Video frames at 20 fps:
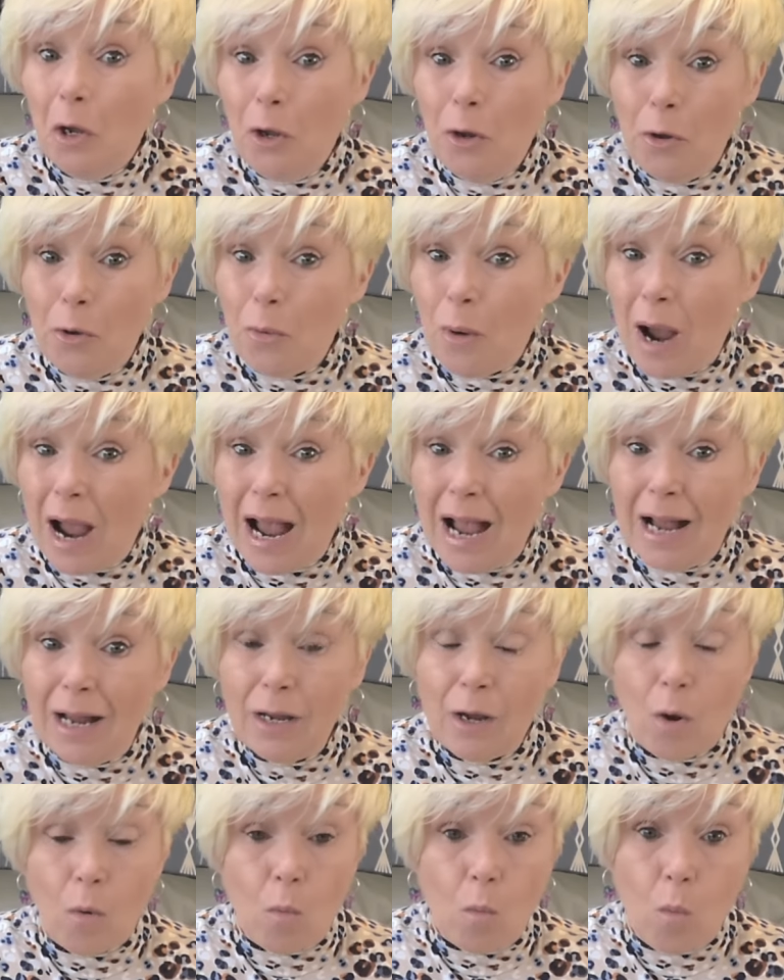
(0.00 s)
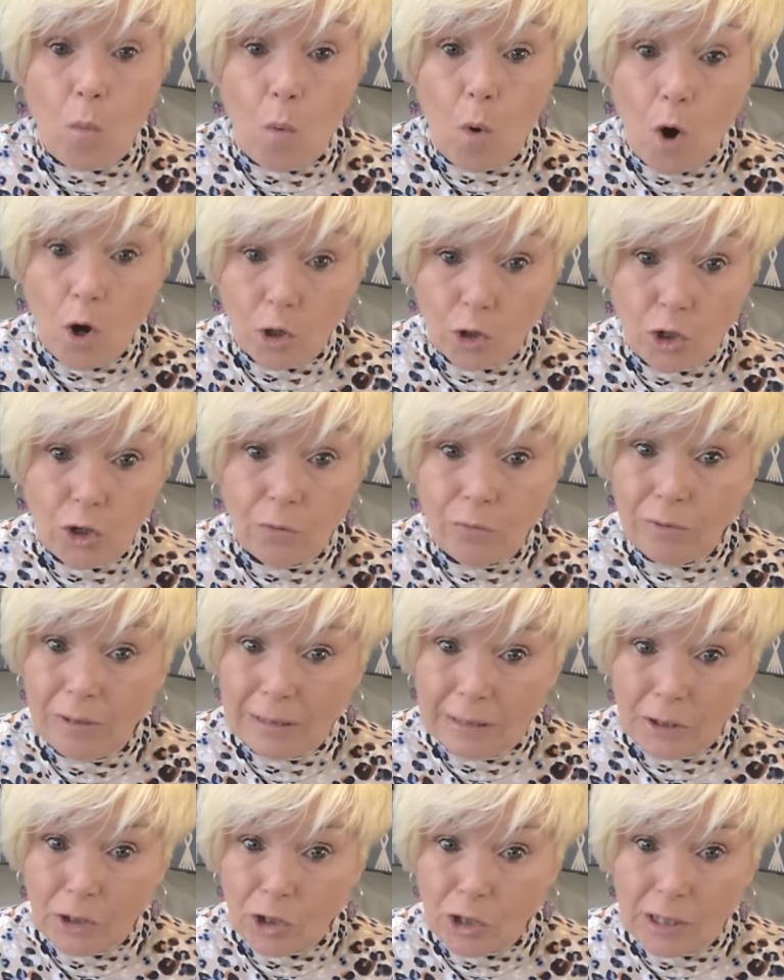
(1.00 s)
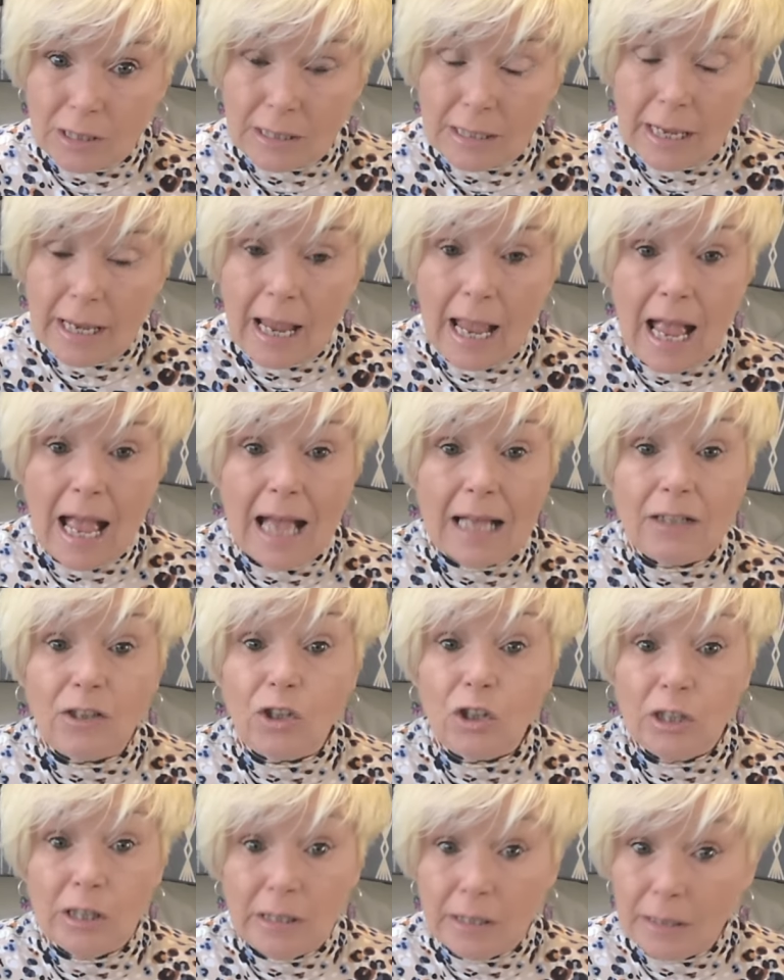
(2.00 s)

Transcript: who I watch religiously, and